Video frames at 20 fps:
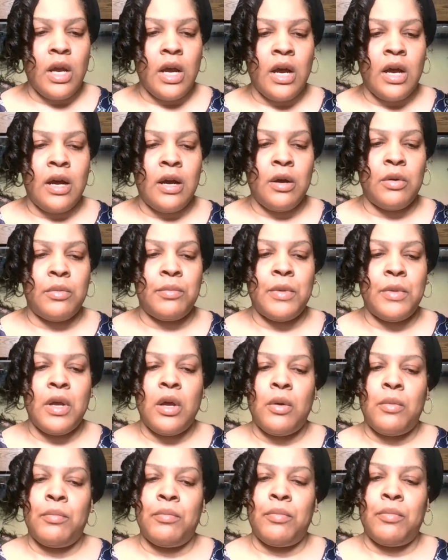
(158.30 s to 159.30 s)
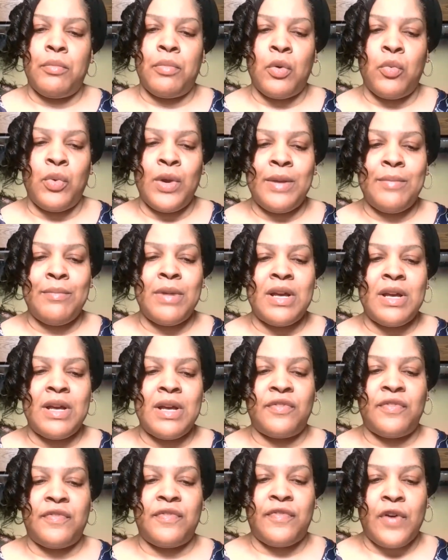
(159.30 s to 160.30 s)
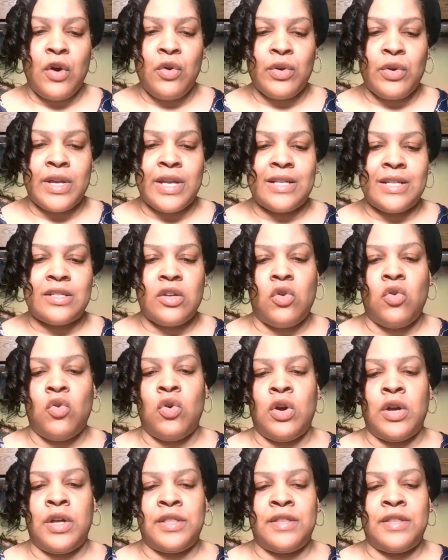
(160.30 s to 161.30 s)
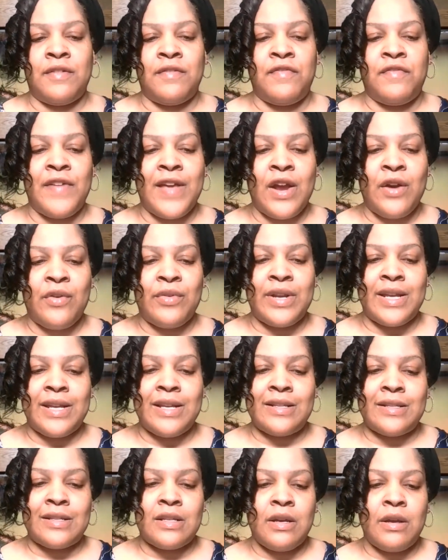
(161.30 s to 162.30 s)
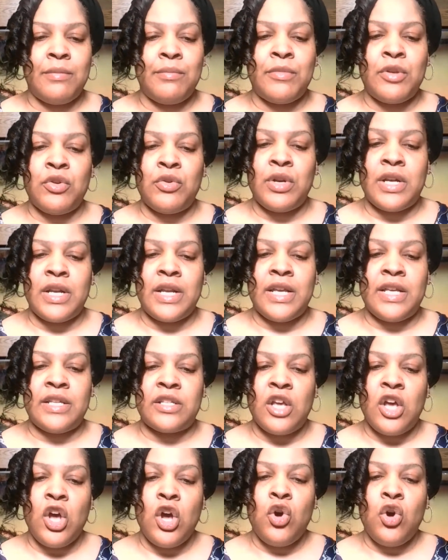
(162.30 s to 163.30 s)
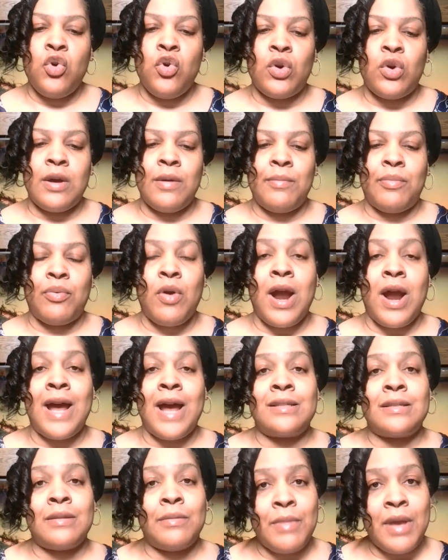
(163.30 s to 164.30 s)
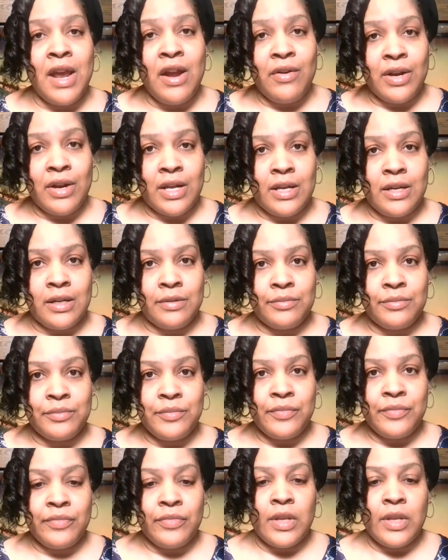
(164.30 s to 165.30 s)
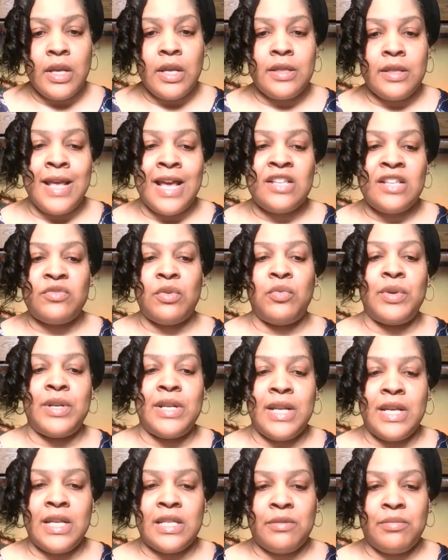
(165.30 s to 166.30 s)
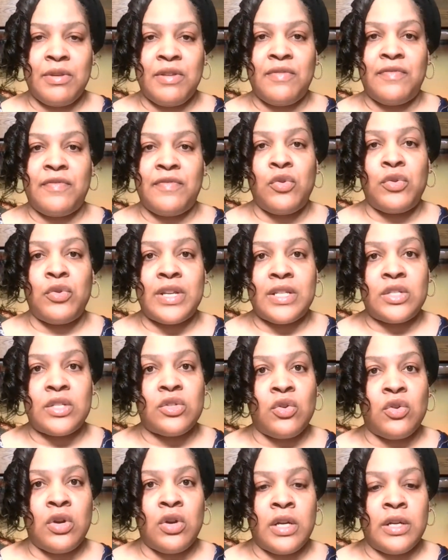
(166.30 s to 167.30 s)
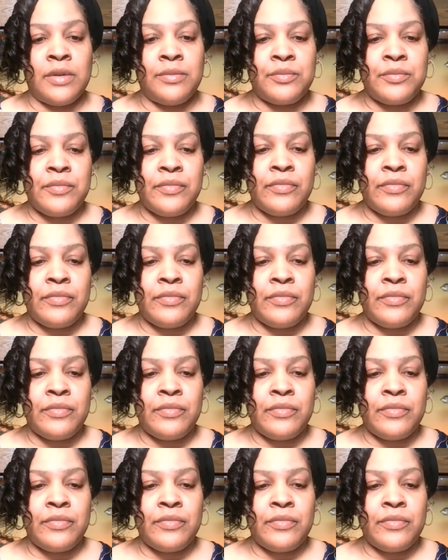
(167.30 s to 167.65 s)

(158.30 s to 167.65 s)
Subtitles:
But we must focus on the various communities who comprise America. That's what we need to be focused on.